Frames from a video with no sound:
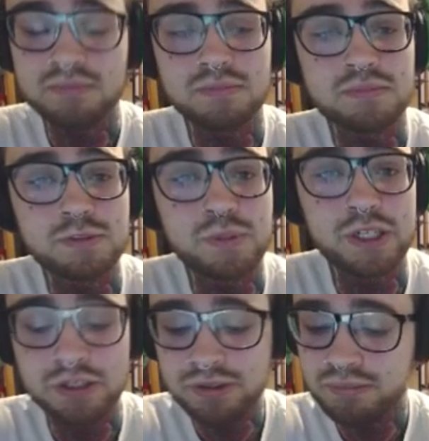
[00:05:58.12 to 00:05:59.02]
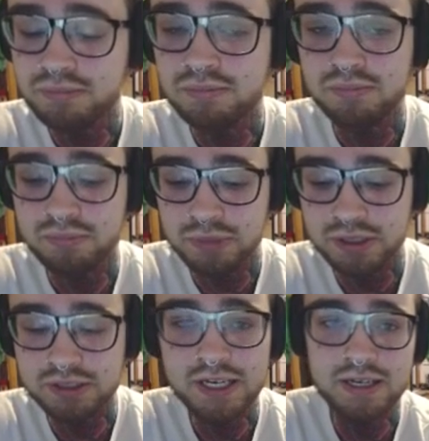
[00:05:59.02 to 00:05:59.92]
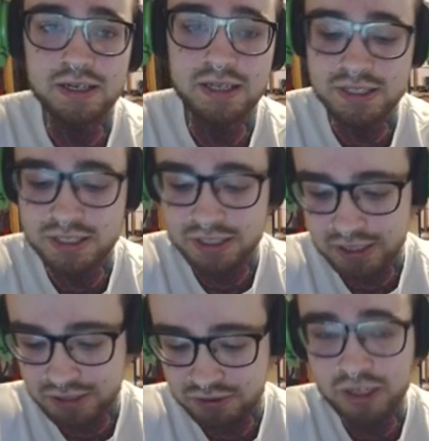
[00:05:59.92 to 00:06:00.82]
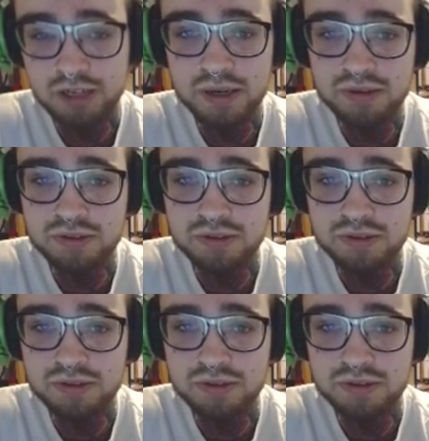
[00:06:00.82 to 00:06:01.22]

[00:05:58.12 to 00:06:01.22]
it's pretty good. But yeah, let's try them out.